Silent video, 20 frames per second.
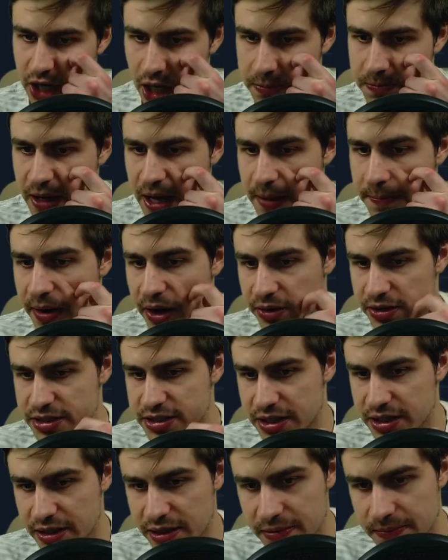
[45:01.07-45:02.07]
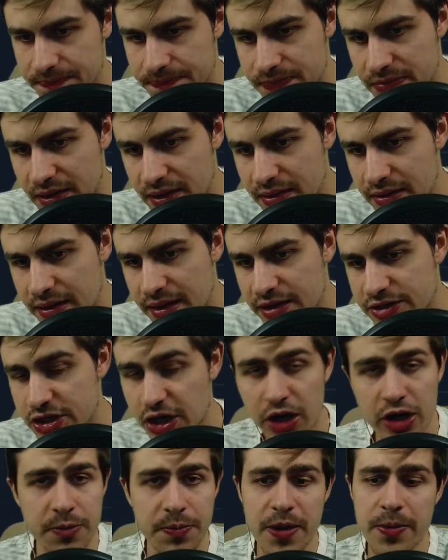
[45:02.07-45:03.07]
I'd play Perisic. So a
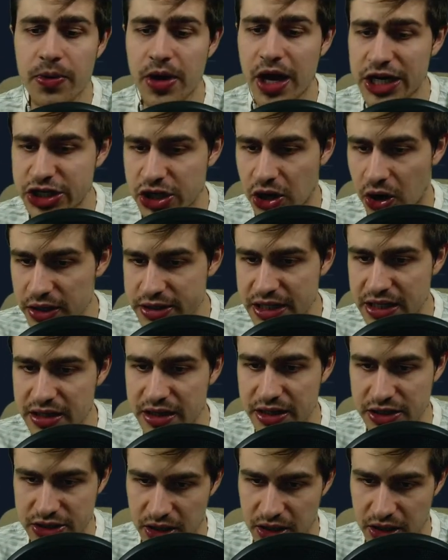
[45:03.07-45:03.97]
lot of people are actually asking this.